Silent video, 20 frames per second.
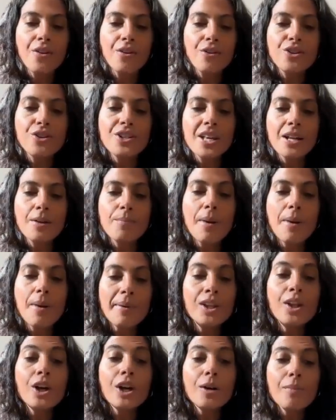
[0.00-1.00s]
And they're just like,
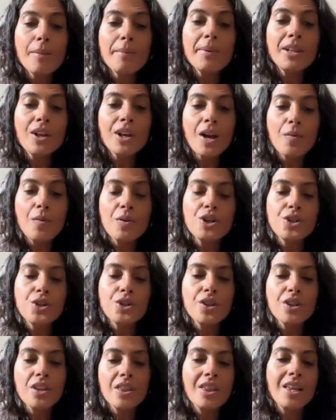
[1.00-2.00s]
mommy, look, I want to
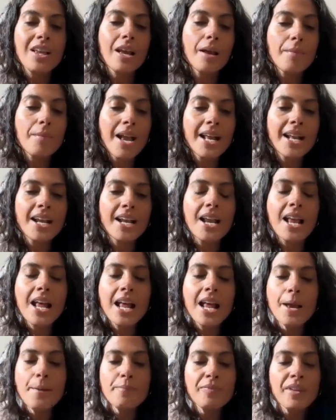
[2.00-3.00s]
show you the thing I made. And
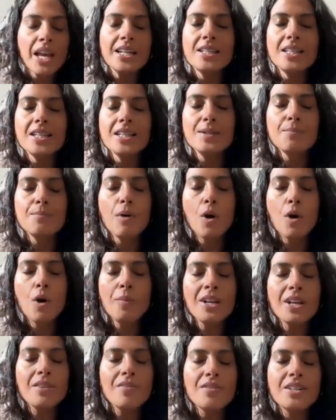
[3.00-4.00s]
it's this
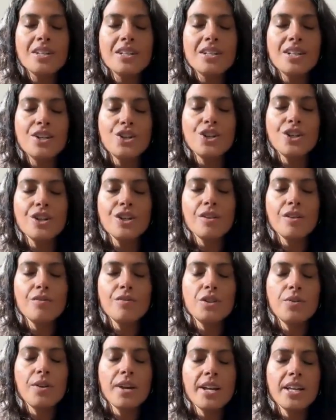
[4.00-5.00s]
moment of decision
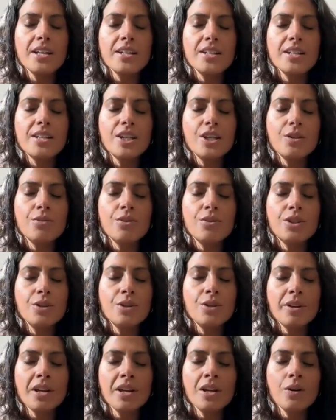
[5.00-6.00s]
of, do I continue
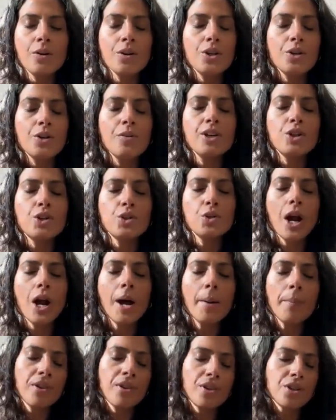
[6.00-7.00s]
doing or do I
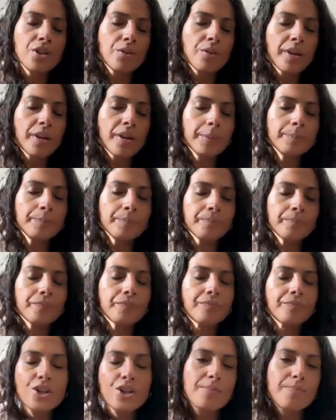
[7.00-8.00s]
drop the doing
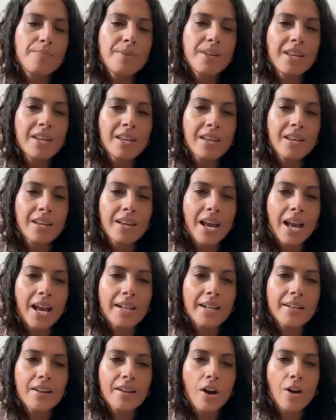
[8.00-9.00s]
and just be?
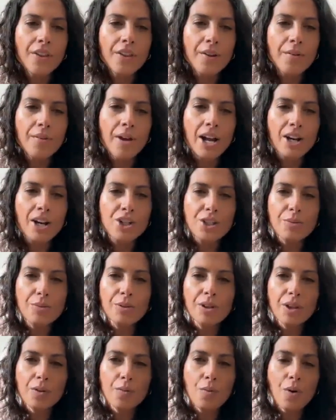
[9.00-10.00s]
And all they actually
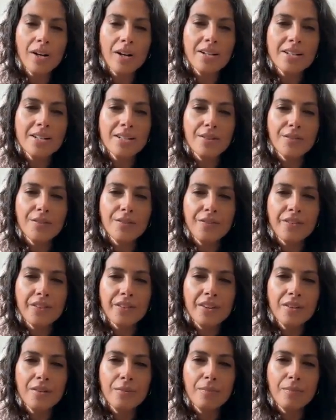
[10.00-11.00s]
really want is to
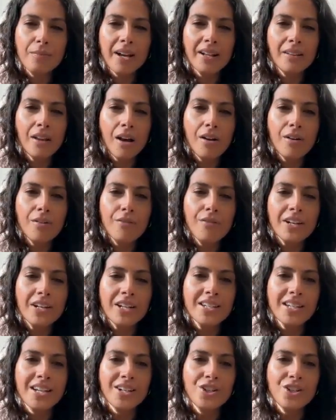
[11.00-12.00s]
feel my love and
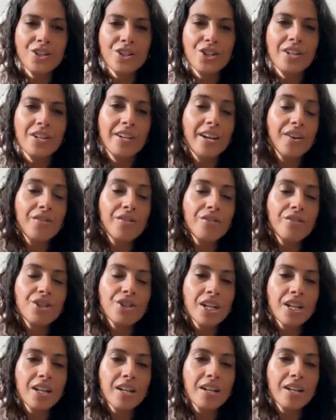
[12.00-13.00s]
attention and
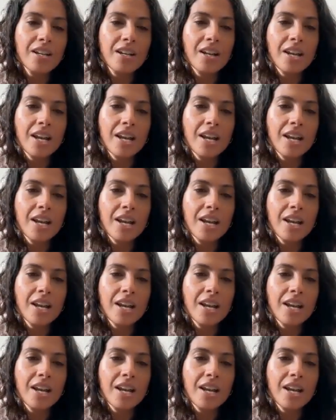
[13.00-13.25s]
energy.